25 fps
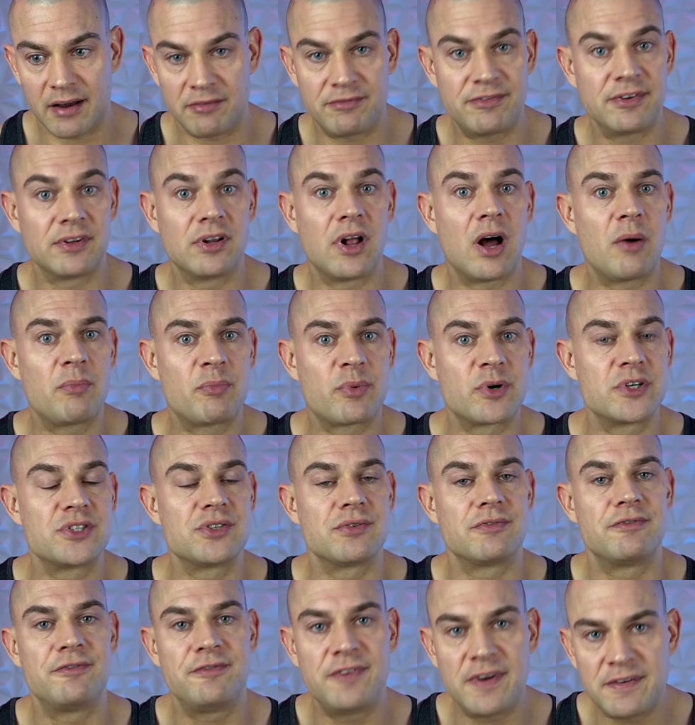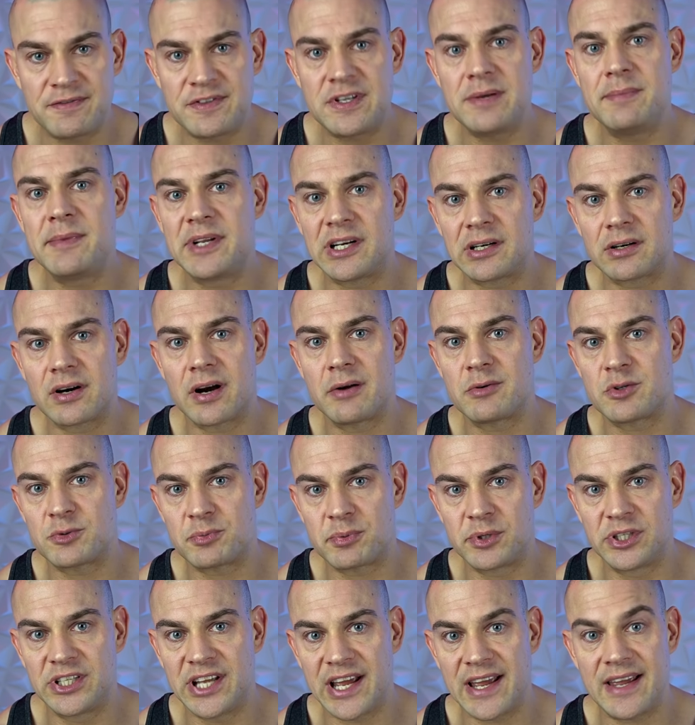I feel upwards of 50 milligrams
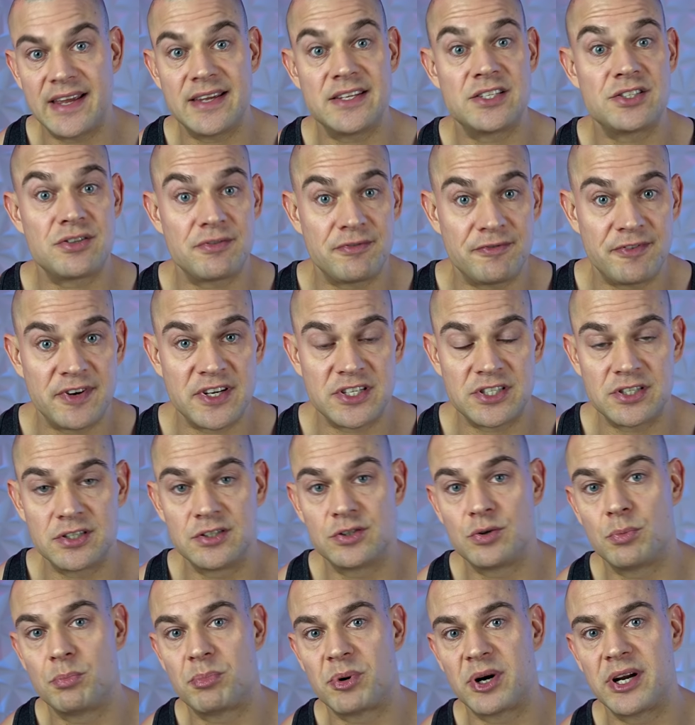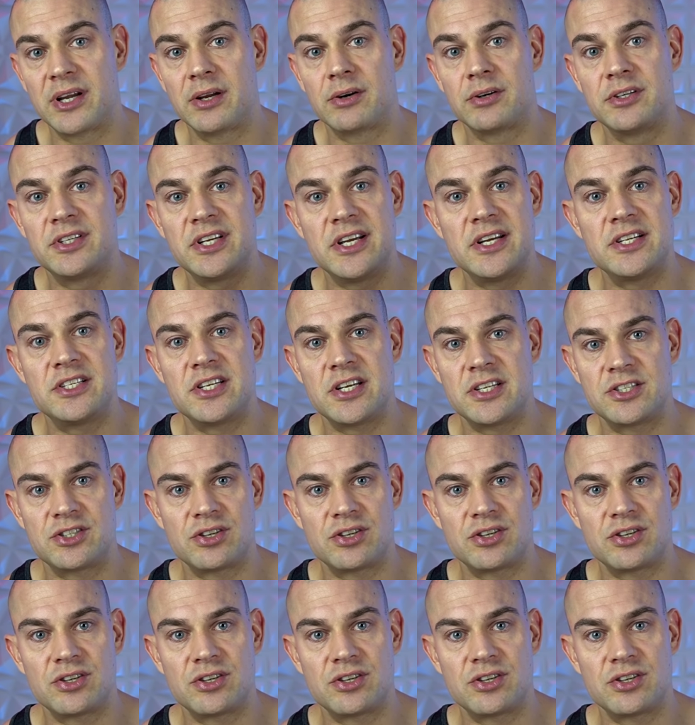per day is sufficient to bring your DHA